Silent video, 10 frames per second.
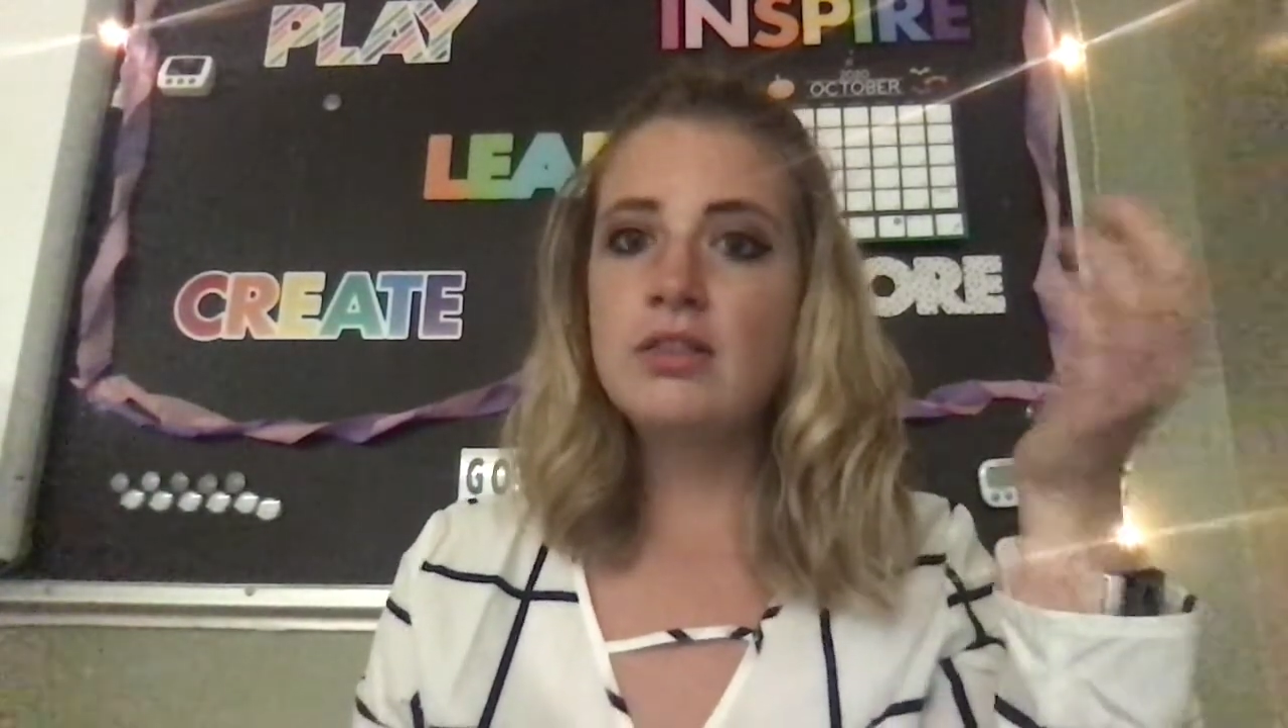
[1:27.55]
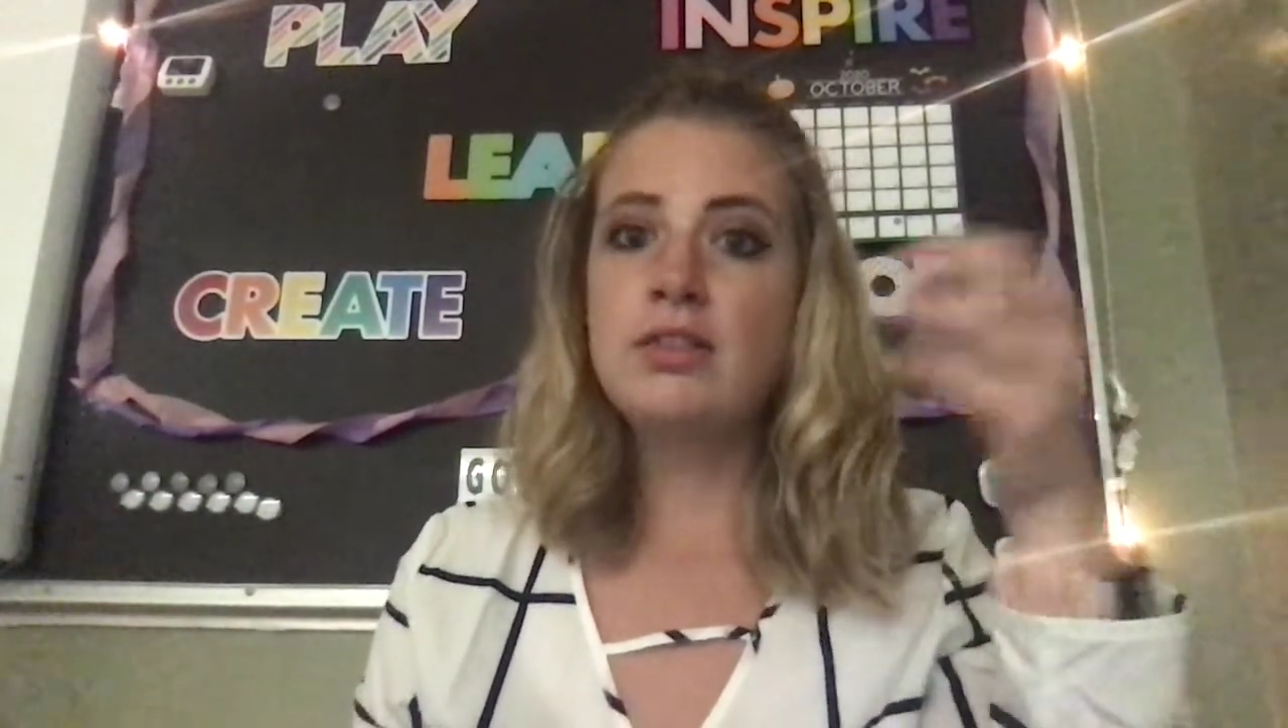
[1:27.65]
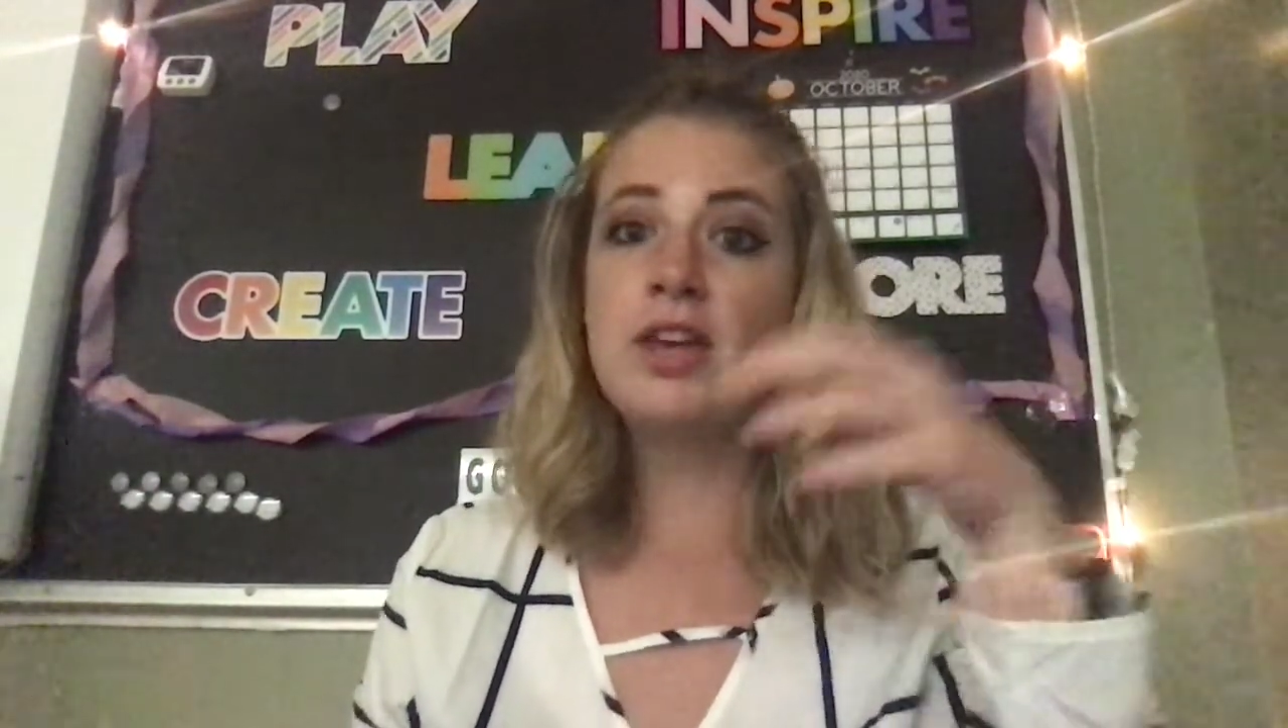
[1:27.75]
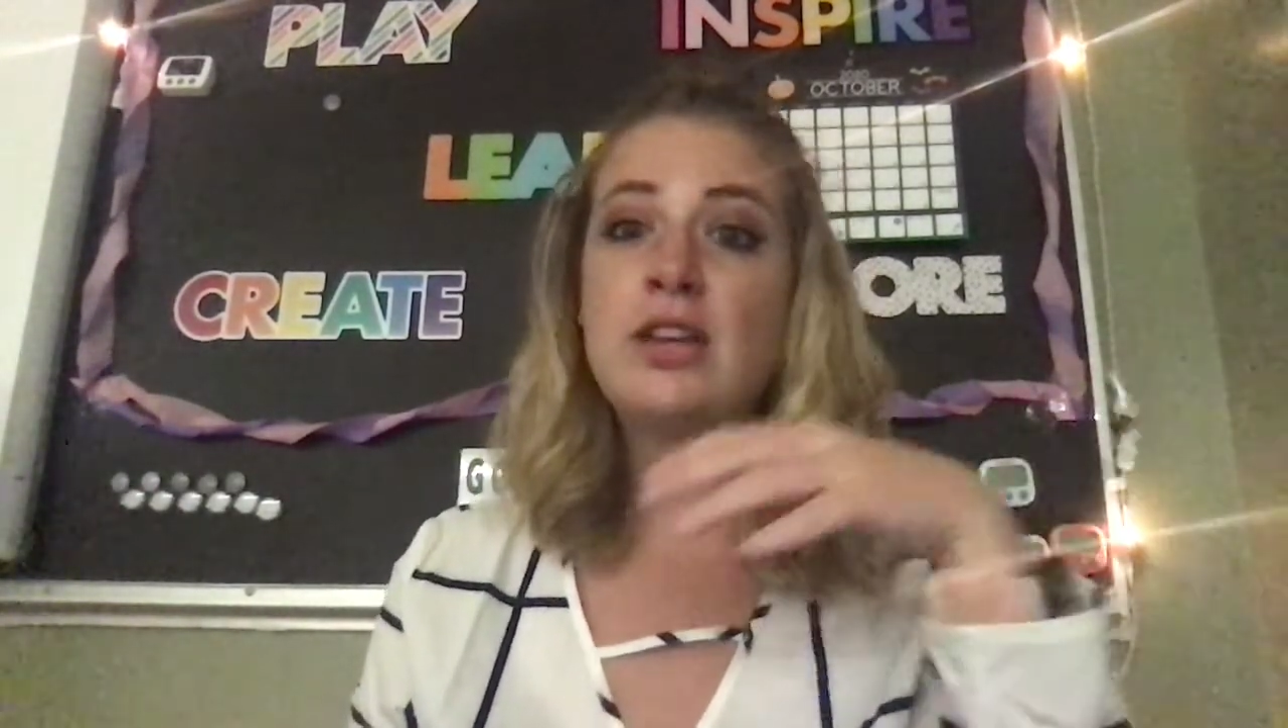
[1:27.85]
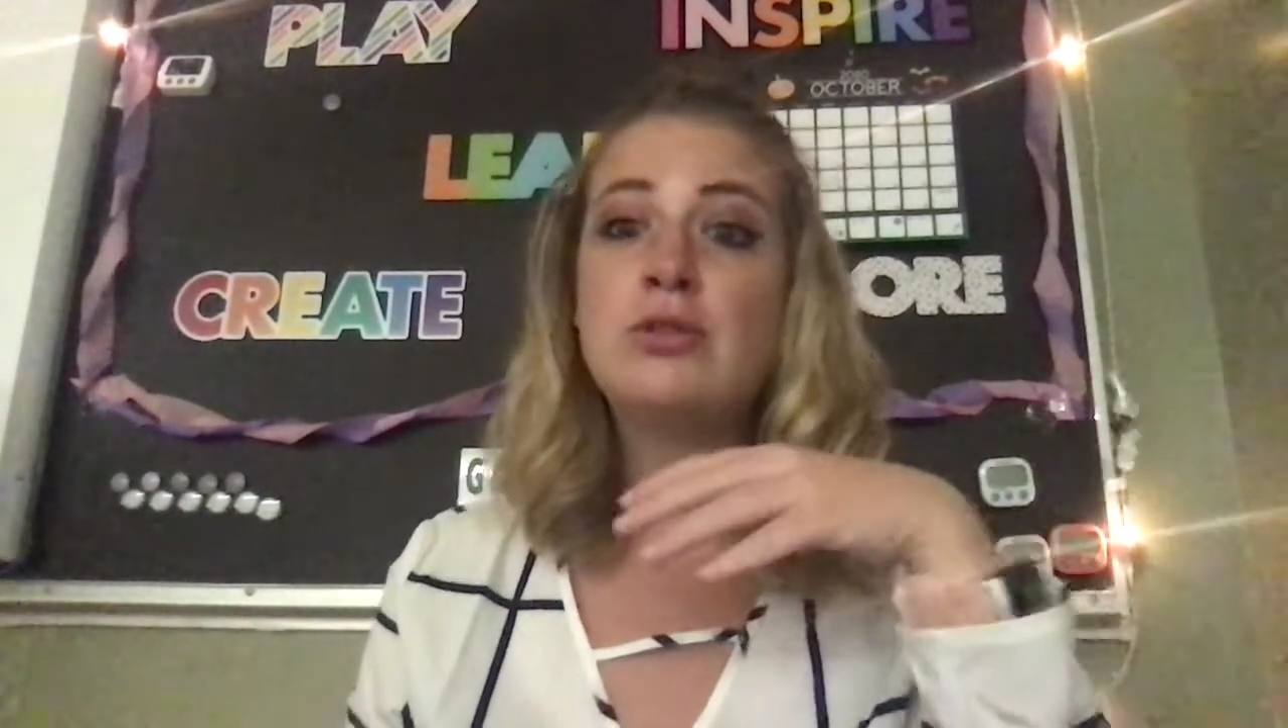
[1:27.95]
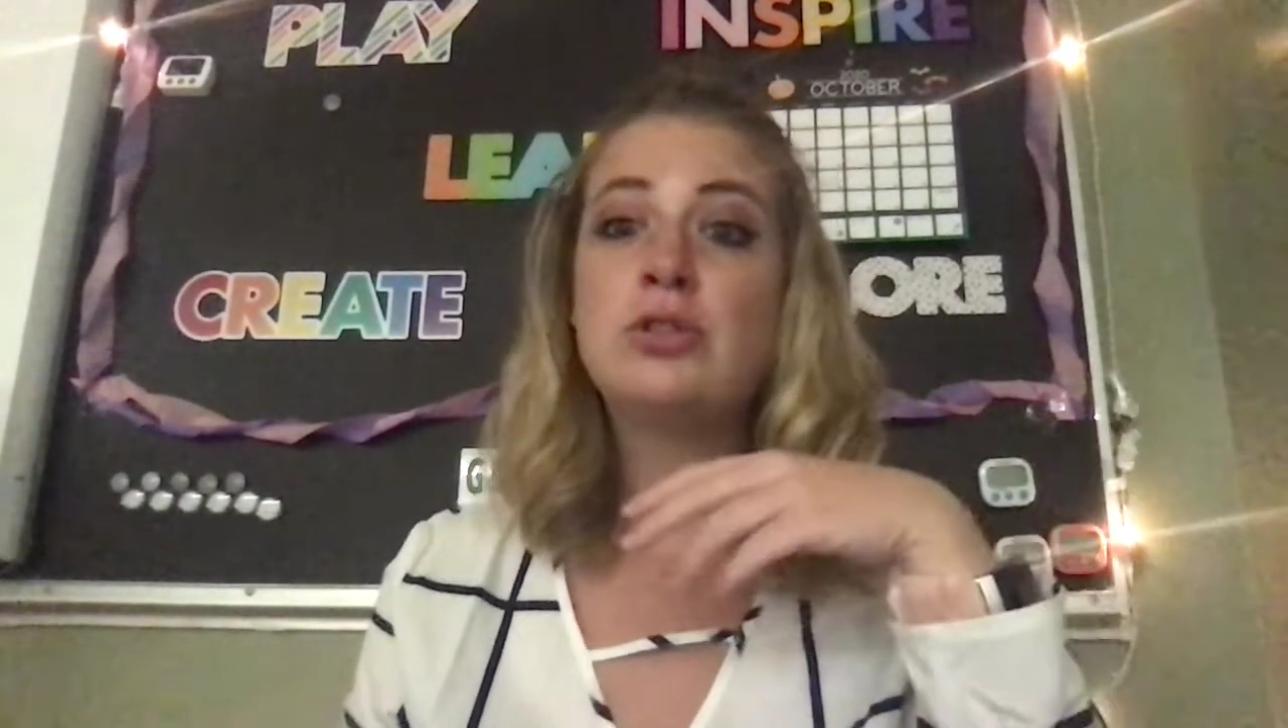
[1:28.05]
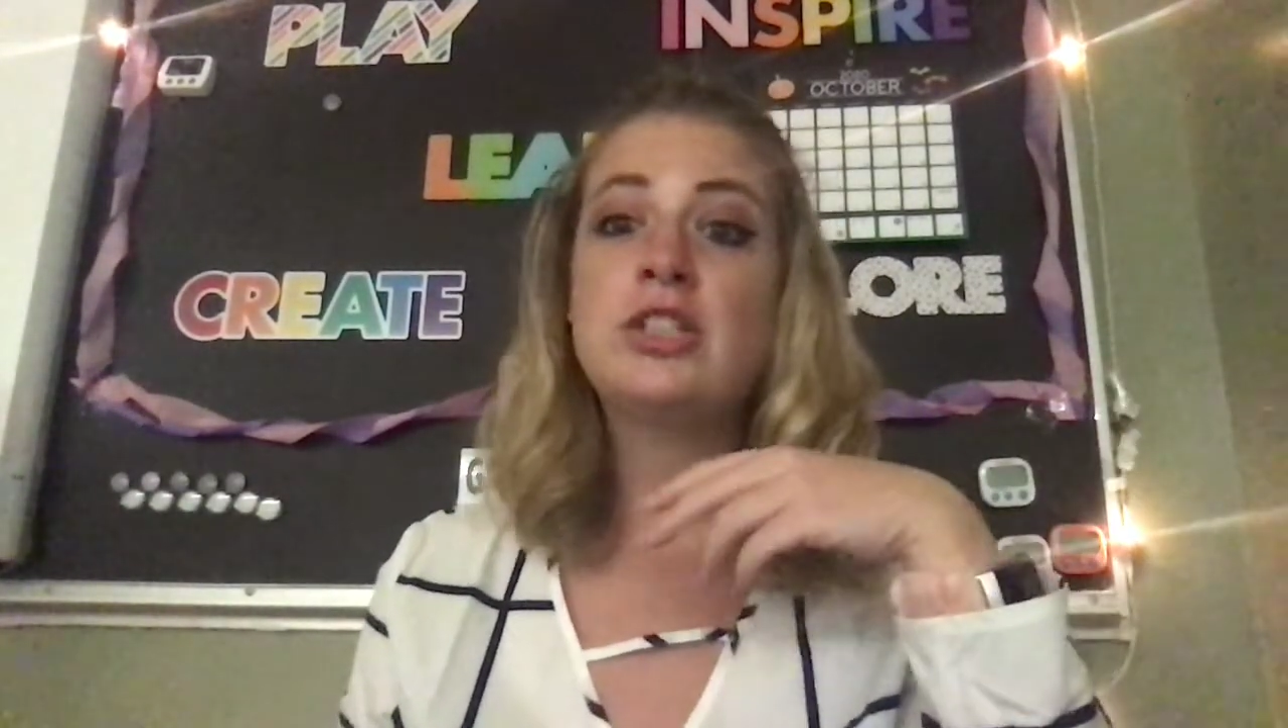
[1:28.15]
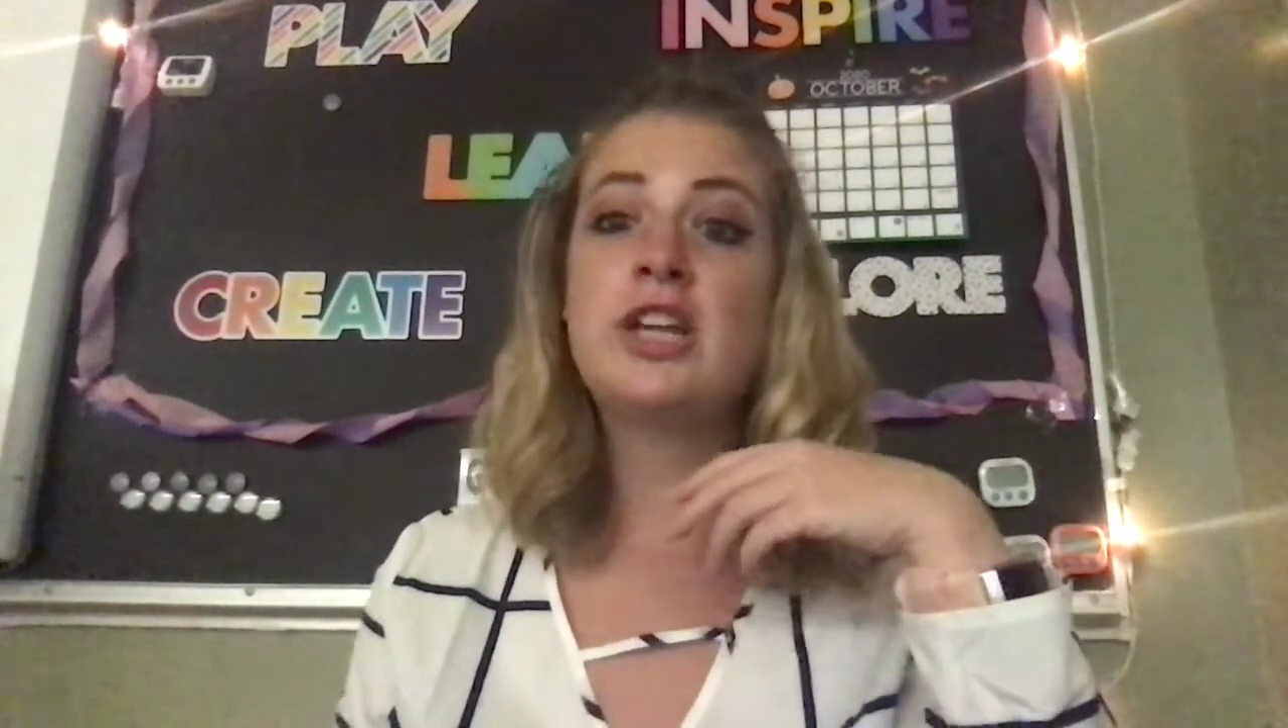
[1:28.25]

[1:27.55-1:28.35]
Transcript: they usually